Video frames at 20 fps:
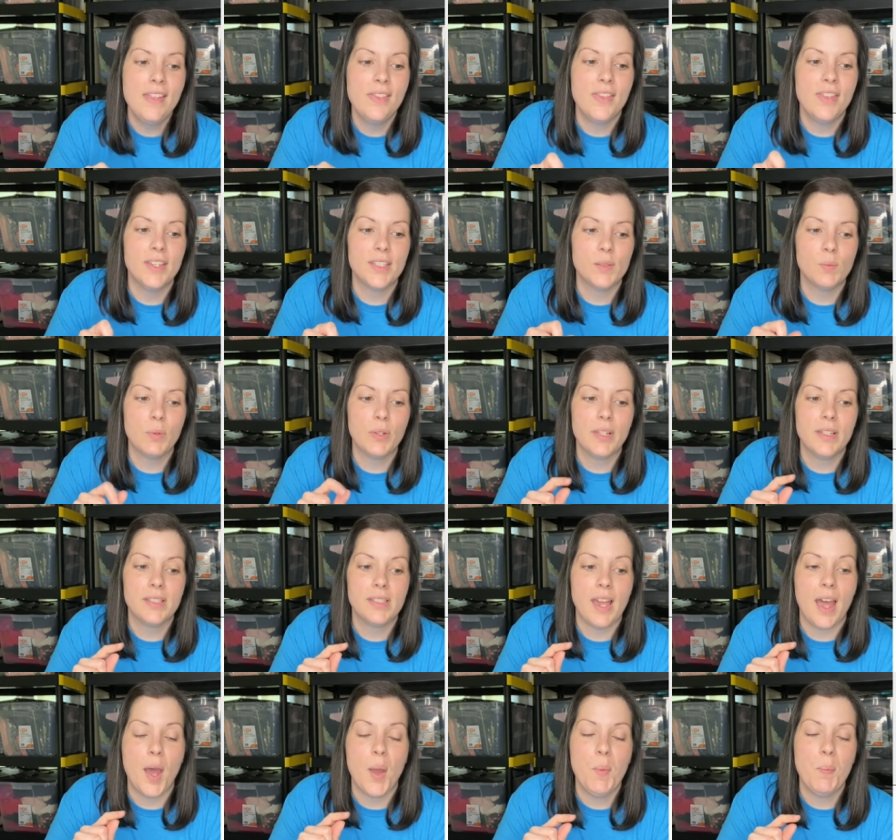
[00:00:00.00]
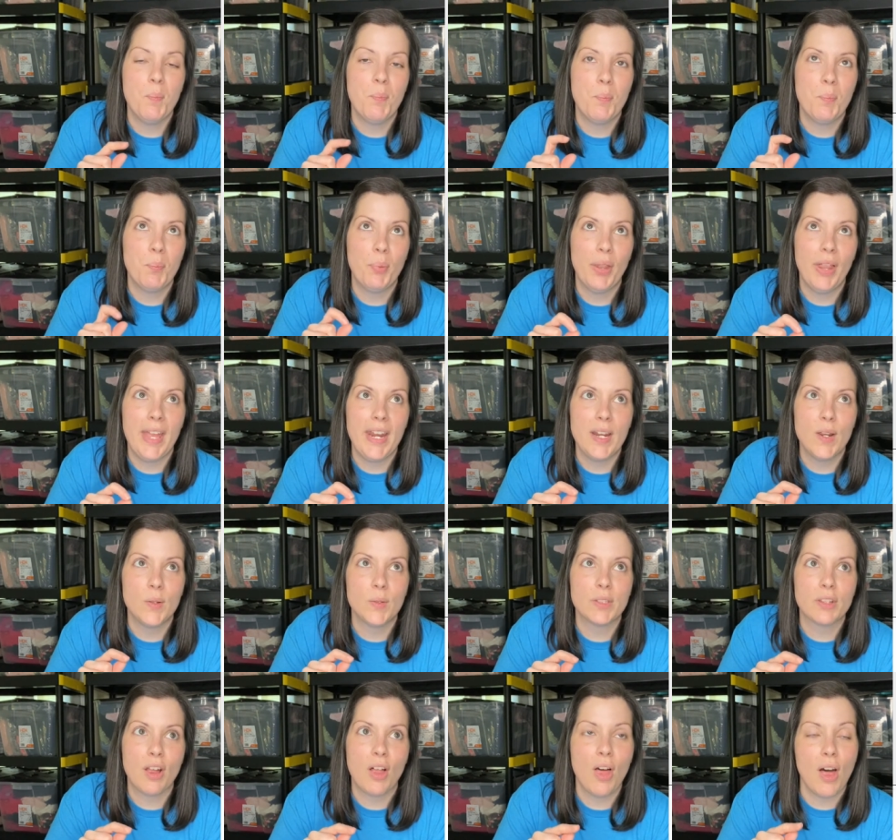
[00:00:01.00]
This was a
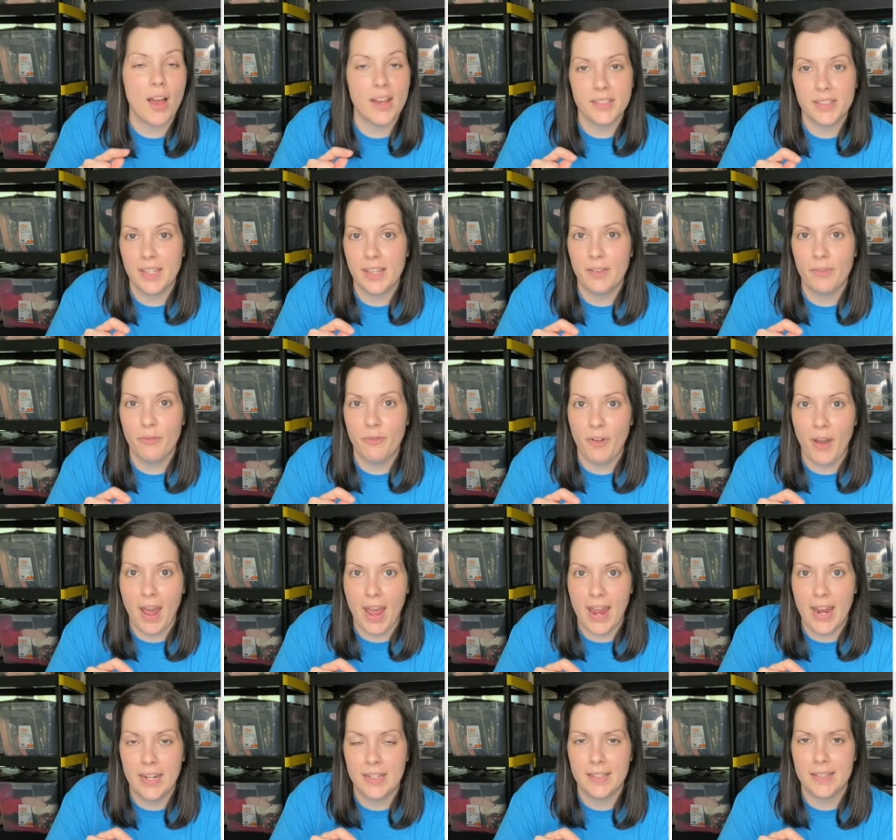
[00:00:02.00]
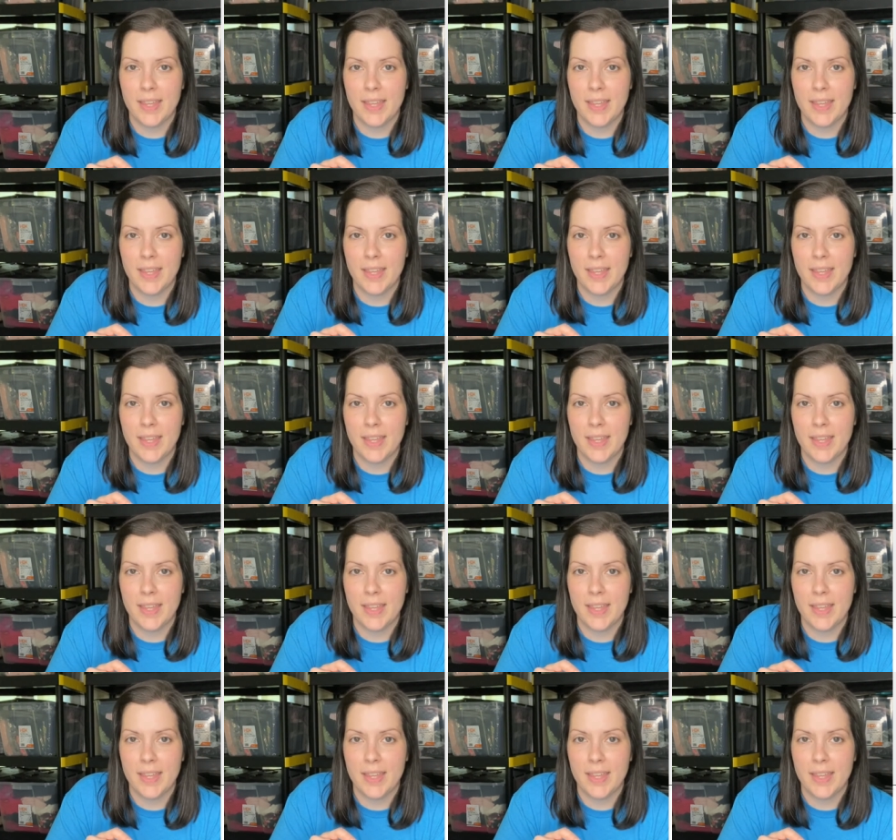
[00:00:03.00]
Plato's Closet find.